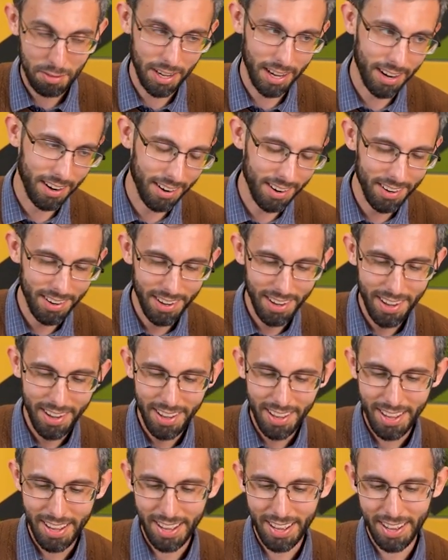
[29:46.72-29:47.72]
Fair.
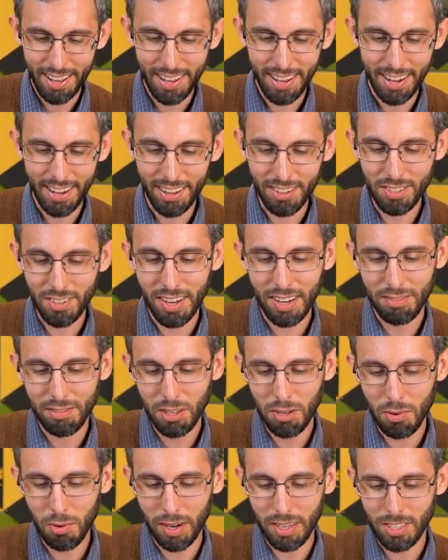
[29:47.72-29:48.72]
Uh, I also have
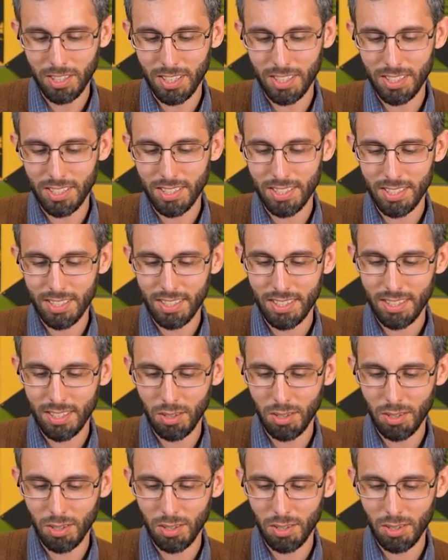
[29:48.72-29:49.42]
two questions.